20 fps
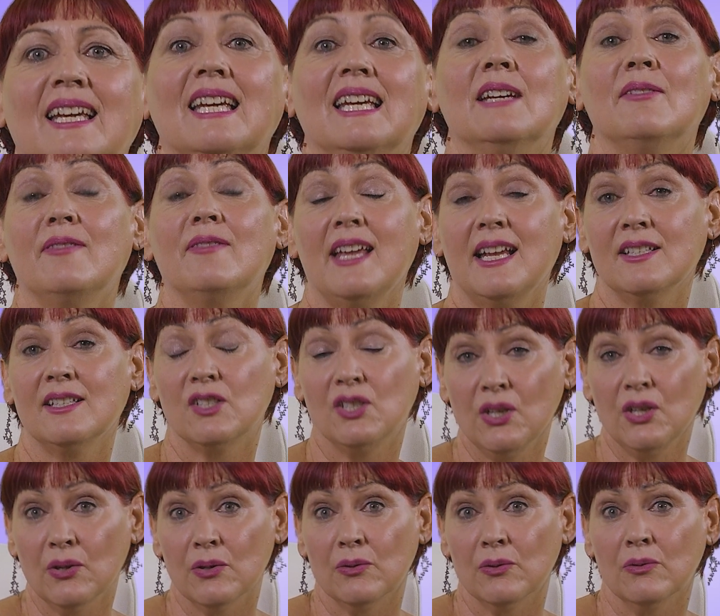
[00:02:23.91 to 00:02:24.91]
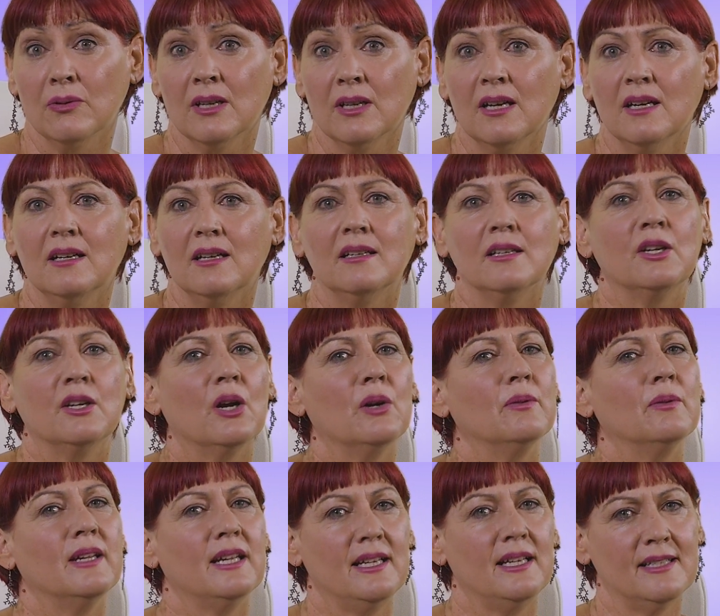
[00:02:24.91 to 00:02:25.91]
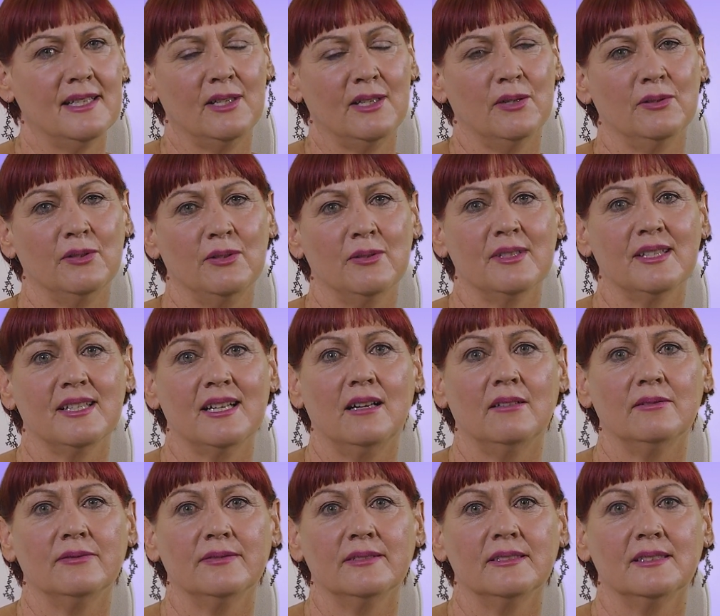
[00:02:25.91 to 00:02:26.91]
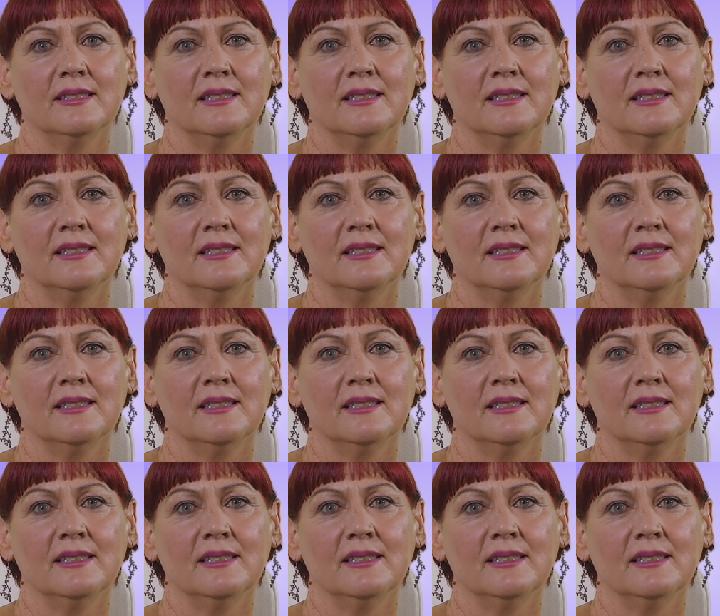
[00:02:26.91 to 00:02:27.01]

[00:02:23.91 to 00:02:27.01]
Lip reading: If that's you, go easy on yourself.